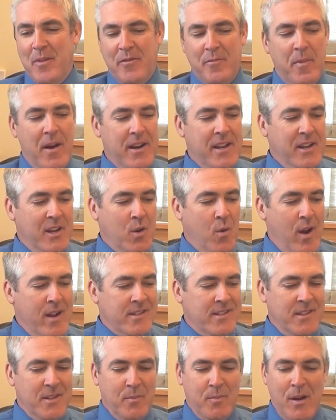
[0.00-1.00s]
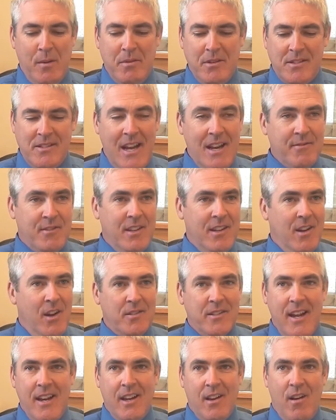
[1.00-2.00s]
money equates into public safety,
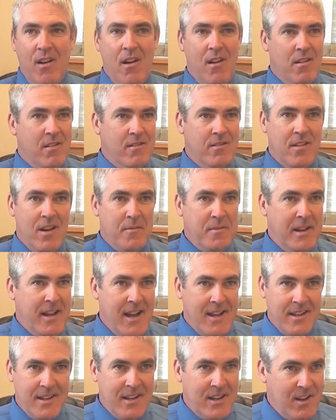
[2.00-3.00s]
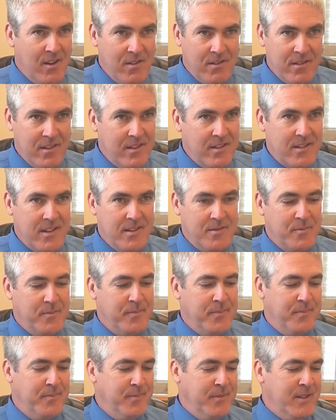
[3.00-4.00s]
I'll take it all. I mean,
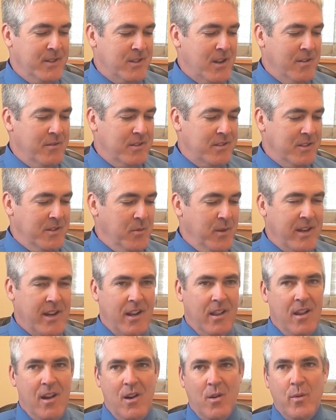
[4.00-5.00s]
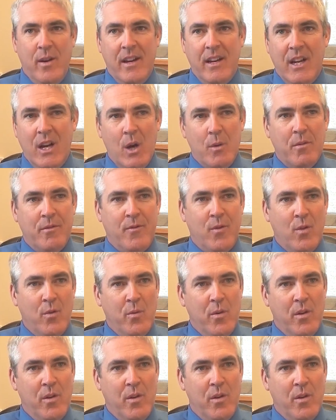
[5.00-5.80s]
because obviously we got a long way to go before